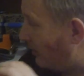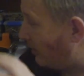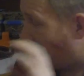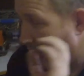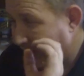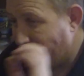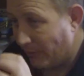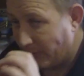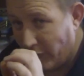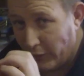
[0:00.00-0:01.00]
you know,
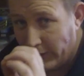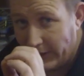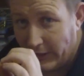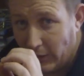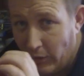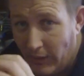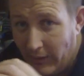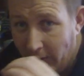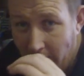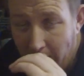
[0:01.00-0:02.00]
are totally in
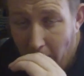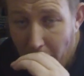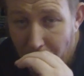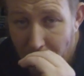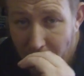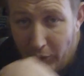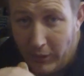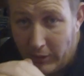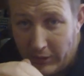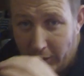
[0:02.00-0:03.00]
line, both
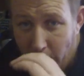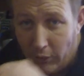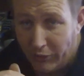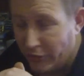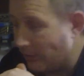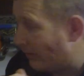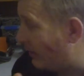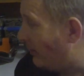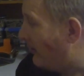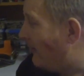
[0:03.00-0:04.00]
vertically and
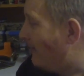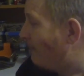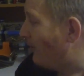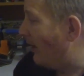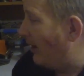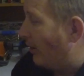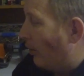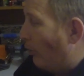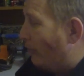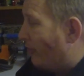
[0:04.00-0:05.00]
horizontally. and it'll
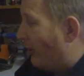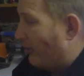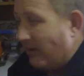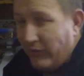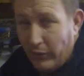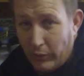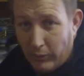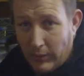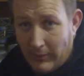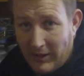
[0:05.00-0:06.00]
also give you
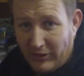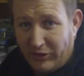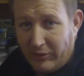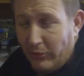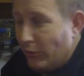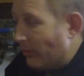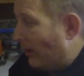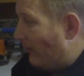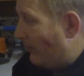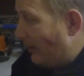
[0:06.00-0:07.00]
a much
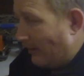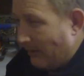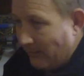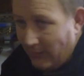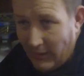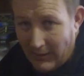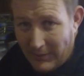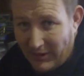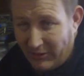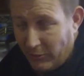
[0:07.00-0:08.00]
smoother and a
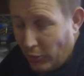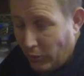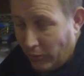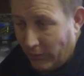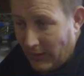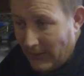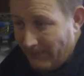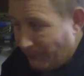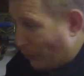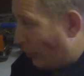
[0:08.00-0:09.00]
much
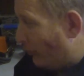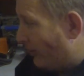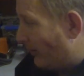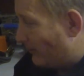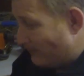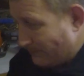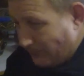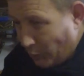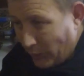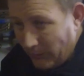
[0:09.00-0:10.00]
more contact
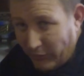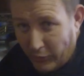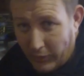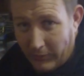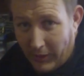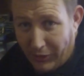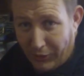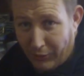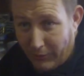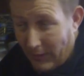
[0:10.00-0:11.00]
point between both
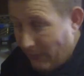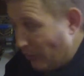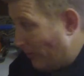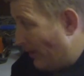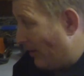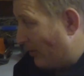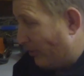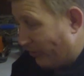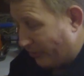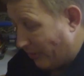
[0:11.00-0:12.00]
your mount
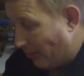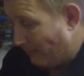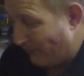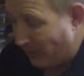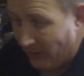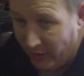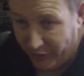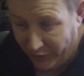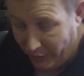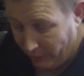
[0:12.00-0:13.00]
and your scope.
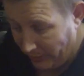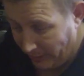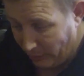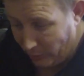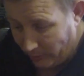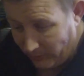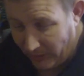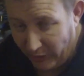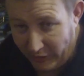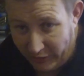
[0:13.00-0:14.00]
So you'll get a good, at
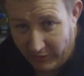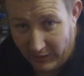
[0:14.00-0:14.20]
least